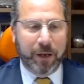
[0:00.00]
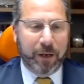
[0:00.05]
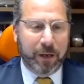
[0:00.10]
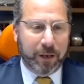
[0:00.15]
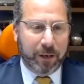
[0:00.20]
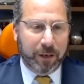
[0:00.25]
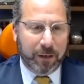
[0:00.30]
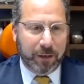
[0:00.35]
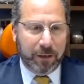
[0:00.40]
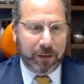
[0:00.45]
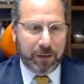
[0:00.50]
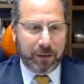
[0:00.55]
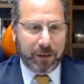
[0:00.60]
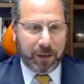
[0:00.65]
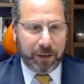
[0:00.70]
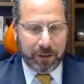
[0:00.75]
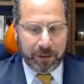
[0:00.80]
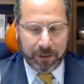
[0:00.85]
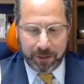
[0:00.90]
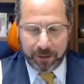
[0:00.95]
and in
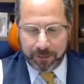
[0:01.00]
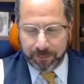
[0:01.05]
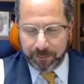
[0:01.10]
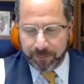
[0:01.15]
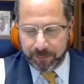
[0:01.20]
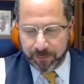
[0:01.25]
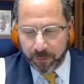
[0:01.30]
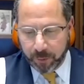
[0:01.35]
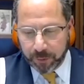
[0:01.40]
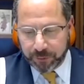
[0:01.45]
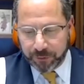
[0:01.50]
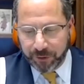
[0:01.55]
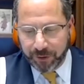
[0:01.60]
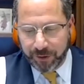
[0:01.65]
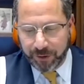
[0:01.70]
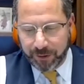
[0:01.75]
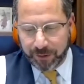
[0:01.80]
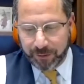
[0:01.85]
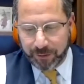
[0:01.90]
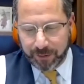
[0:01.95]
enforcing
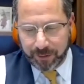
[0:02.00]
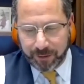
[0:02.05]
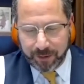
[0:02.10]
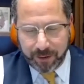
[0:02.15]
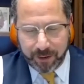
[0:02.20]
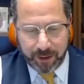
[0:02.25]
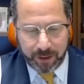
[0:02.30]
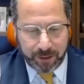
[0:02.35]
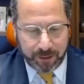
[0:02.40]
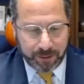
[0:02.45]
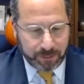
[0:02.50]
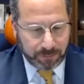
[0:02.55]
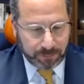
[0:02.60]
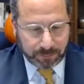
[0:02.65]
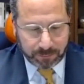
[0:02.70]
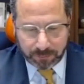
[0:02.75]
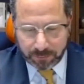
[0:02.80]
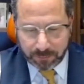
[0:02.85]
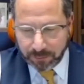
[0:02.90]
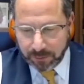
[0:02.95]
it, and then
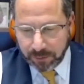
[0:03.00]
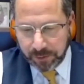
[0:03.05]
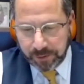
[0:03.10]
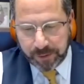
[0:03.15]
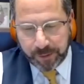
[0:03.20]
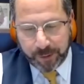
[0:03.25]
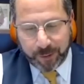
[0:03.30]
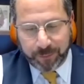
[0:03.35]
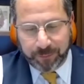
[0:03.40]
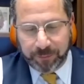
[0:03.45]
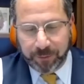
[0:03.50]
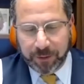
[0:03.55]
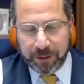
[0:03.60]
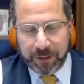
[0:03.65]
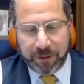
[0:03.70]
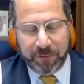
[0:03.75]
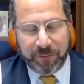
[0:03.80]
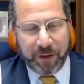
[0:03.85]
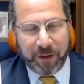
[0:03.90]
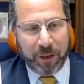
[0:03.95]
hopefully
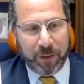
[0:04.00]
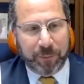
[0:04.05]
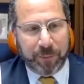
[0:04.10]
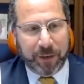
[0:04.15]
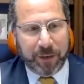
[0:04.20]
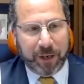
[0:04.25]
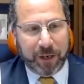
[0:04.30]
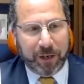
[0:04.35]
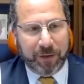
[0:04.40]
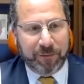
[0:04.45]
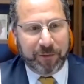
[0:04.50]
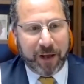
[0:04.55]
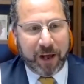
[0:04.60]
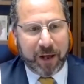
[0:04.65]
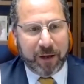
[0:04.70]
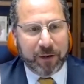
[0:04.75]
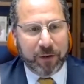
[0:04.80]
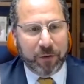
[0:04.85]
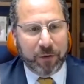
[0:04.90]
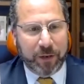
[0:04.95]
developing any
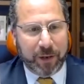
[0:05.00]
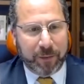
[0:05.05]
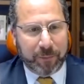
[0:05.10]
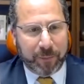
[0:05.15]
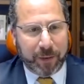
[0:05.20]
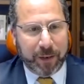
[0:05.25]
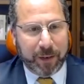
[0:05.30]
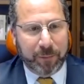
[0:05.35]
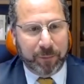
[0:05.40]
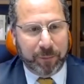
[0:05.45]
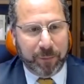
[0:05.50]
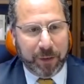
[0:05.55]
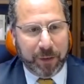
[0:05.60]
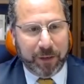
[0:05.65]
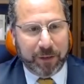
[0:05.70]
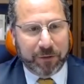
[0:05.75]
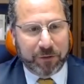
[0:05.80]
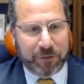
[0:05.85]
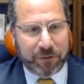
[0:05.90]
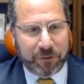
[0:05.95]
value that might be
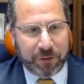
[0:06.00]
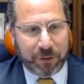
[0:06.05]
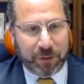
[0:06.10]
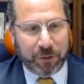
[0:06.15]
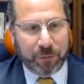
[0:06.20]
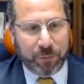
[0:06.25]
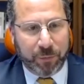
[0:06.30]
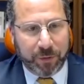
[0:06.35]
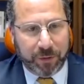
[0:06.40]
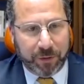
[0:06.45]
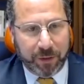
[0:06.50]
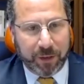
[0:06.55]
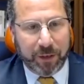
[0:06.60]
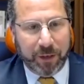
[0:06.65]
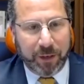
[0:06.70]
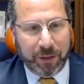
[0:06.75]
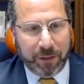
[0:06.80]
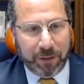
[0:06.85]
instilled within it.